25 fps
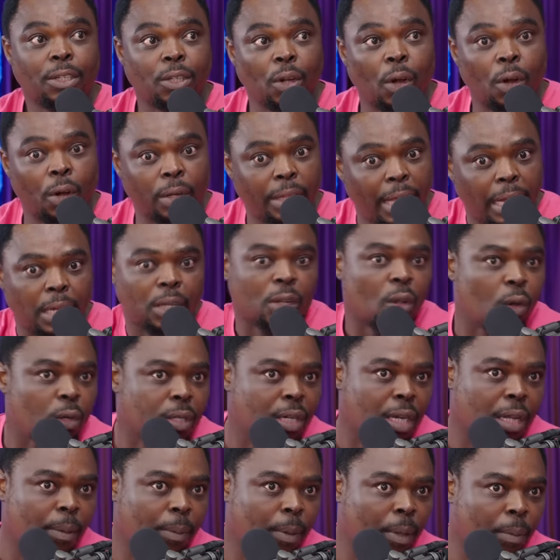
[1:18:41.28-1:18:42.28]
So those
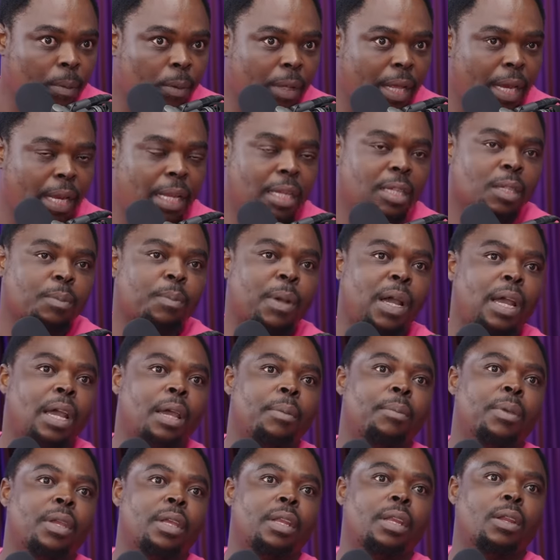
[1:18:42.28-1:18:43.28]
are the people that inspire
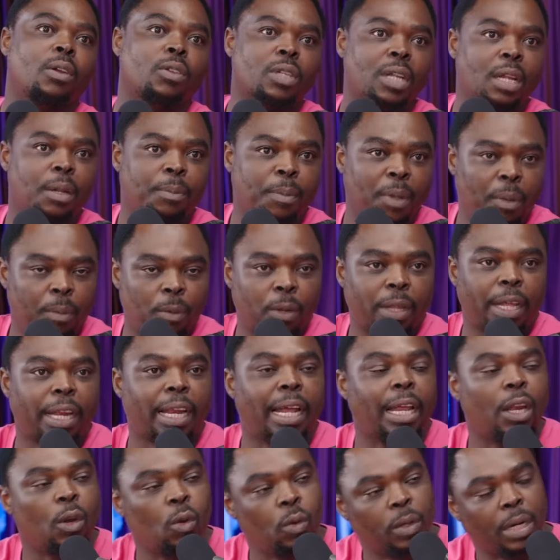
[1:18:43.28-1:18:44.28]
me. Those are the people that
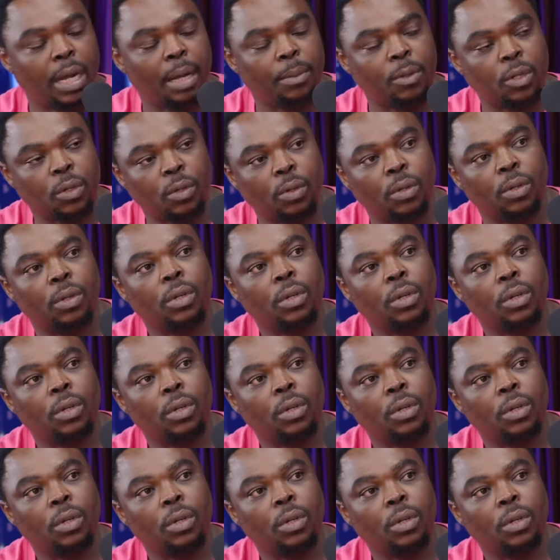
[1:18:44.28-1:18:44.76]
I looked up to.